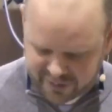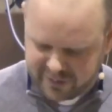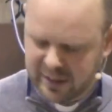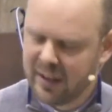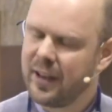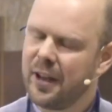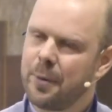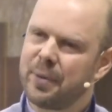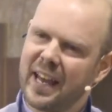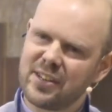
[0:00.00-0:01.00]
us.
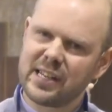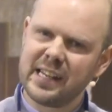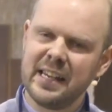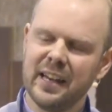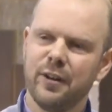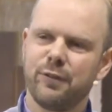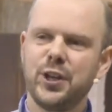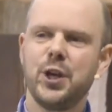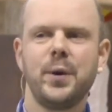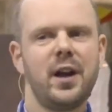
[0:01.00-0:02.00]
But actually,
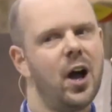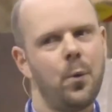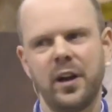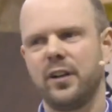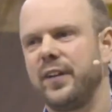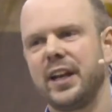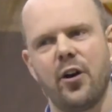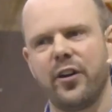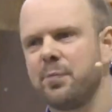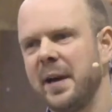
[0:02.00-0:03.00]
for you and I, wonderfully,
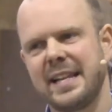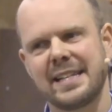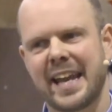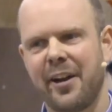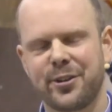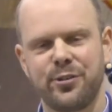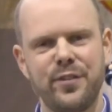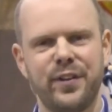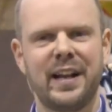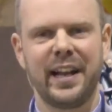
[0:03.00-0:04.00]
God has made his character
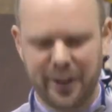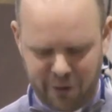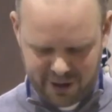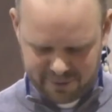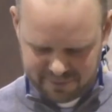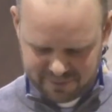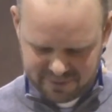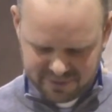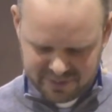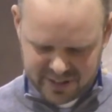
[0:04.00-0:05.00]
even clearer.
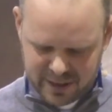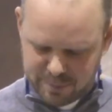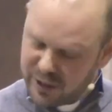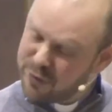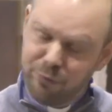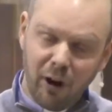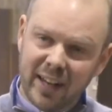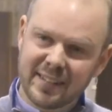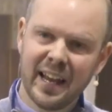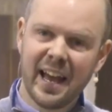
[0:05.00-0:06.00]
Because
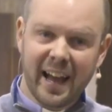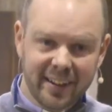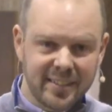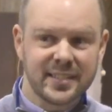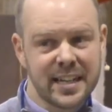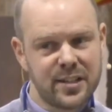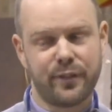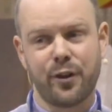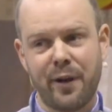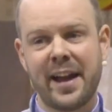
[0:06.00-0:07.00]
right at the
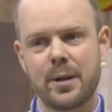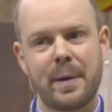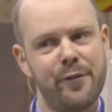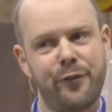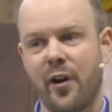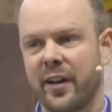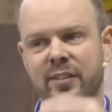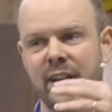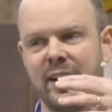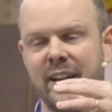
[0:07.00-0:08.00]
center of the roundabout for
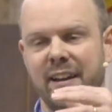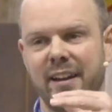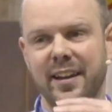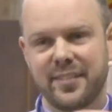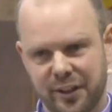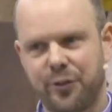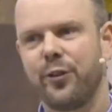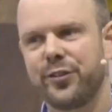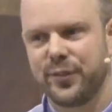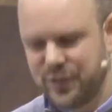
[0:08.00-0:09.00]
us is the
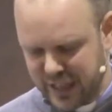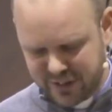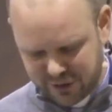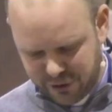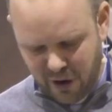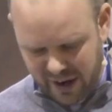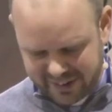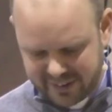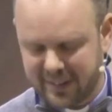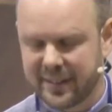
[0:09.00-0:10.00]
cross of Jesus
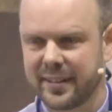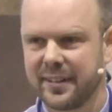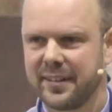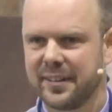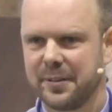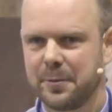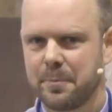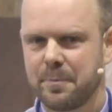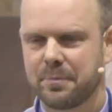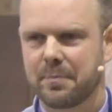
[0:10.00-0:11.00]
Christ.
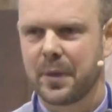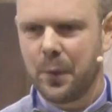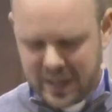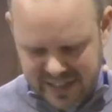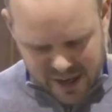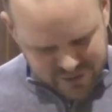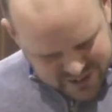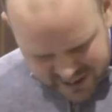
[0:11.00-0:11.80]
When David